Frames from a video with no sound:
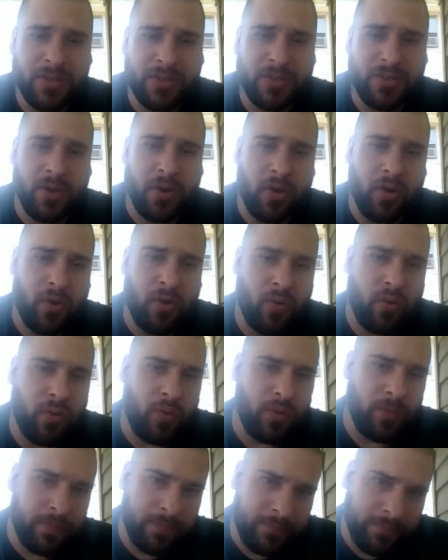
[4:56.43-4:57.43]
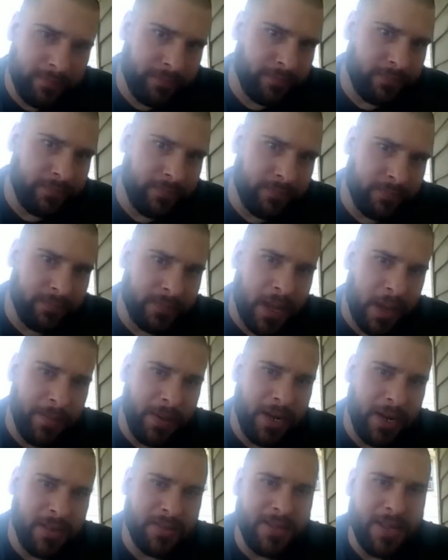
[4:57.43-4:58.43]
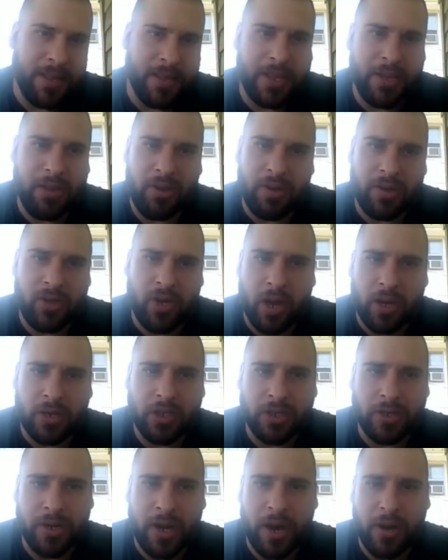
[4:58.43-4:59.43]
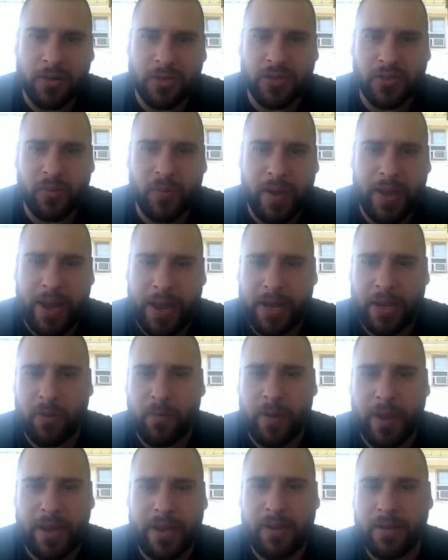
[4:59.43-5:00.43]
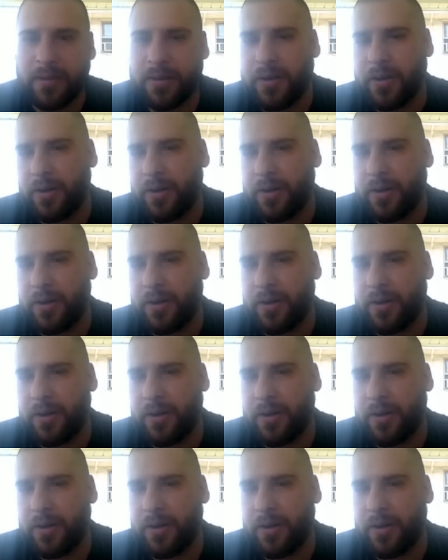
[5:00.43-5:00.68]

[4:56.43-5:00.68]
So, I mean, it's not like you could toss your cards away anyway.